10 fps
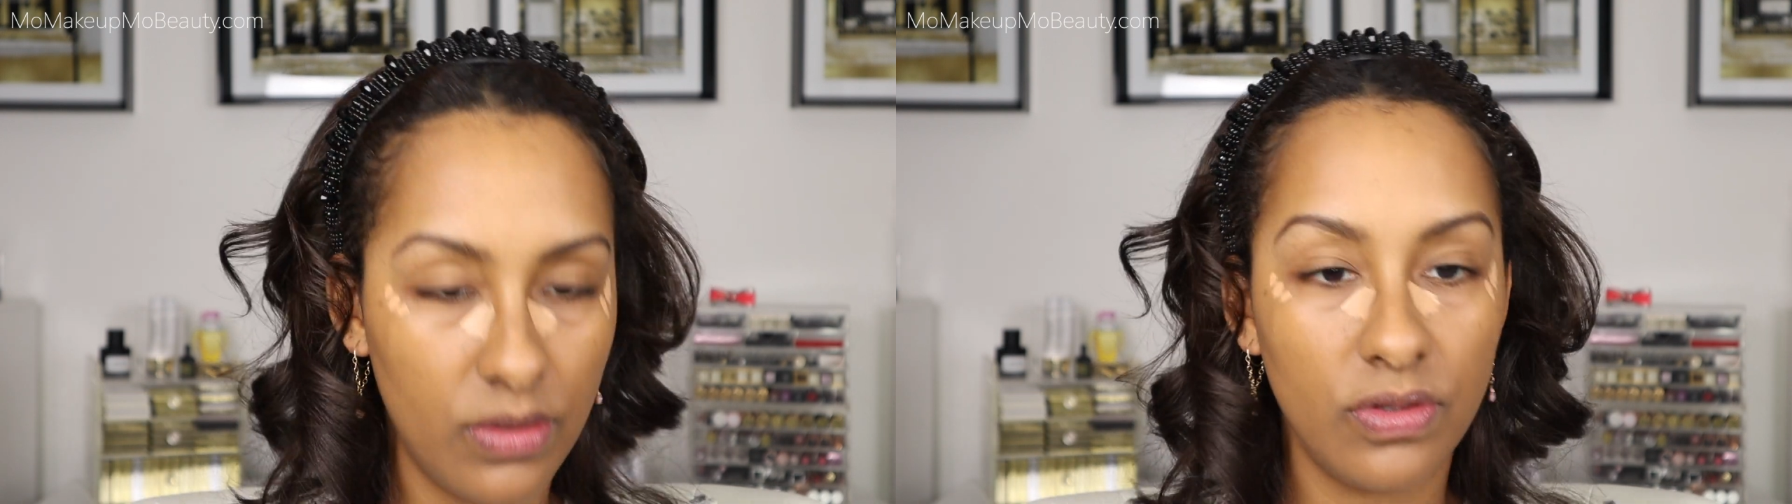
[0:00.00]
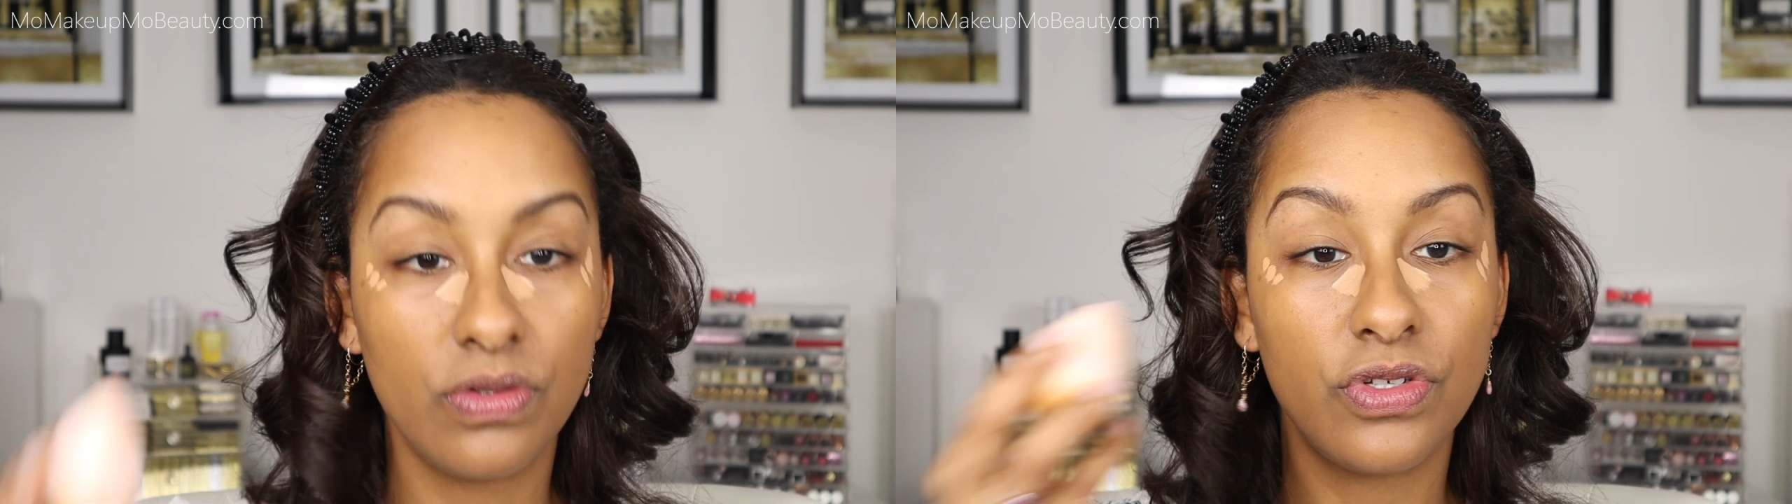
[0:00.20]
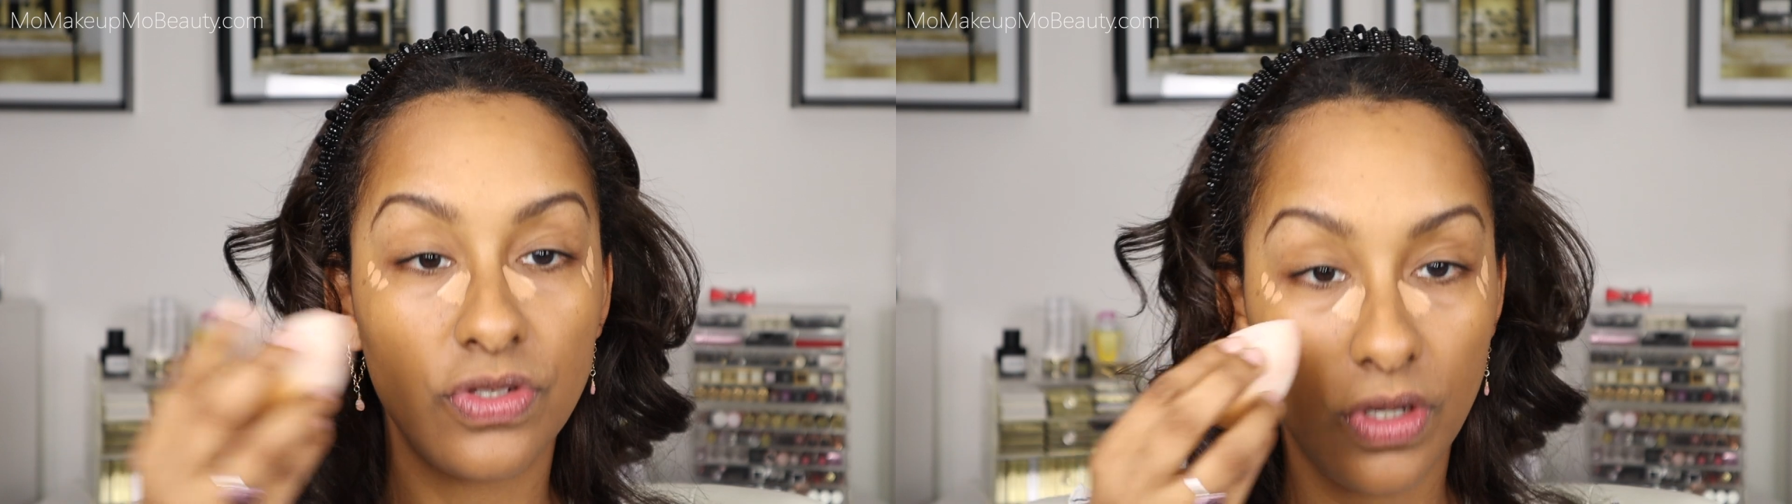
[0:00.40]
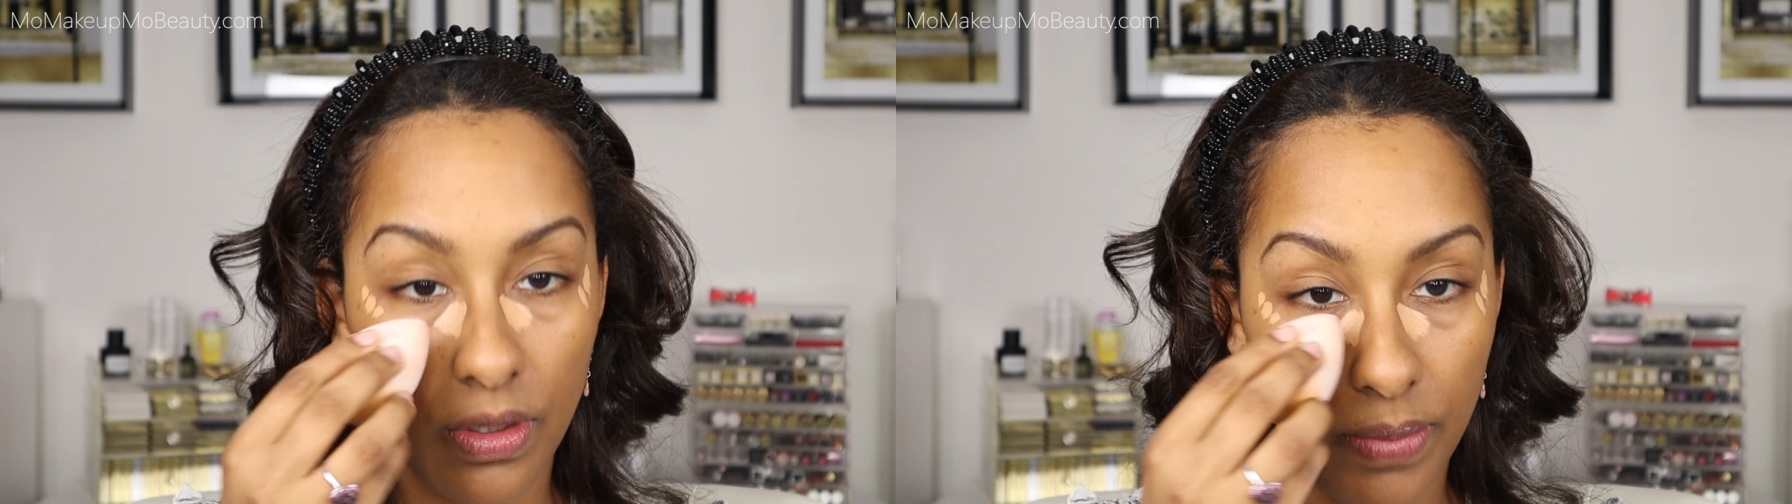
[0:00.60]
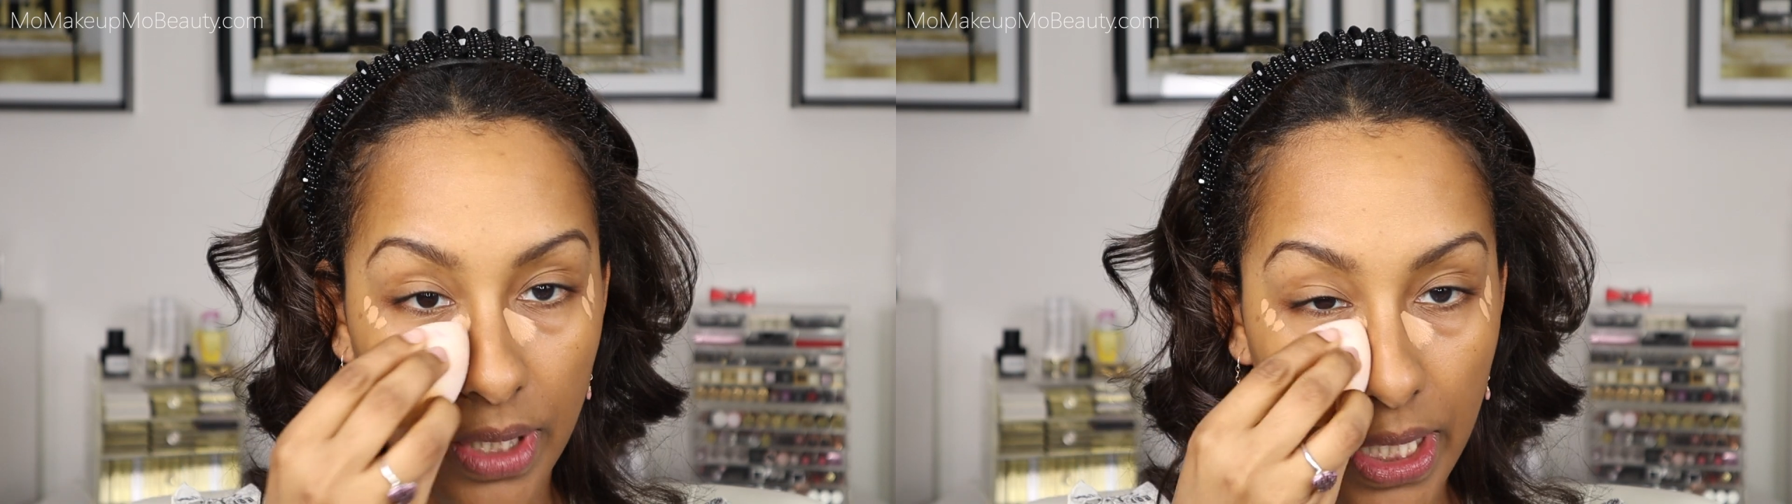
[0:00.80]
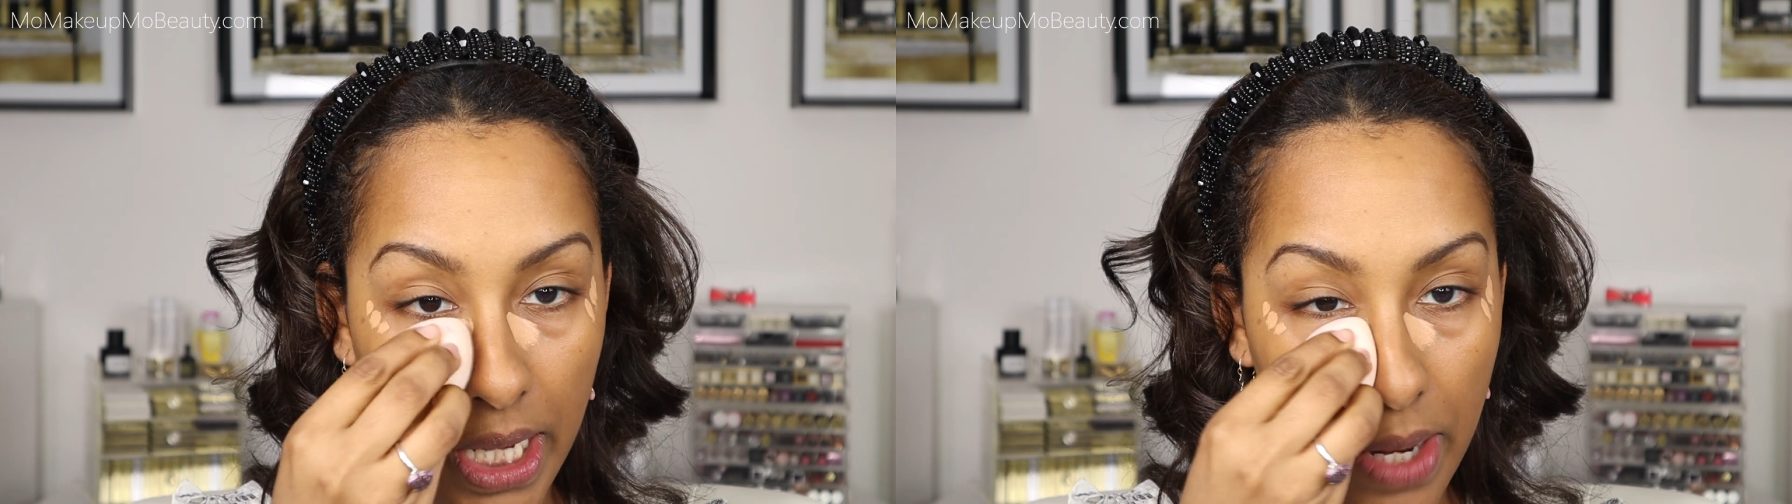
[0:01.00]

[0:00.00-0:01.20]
So I'm just gonna blend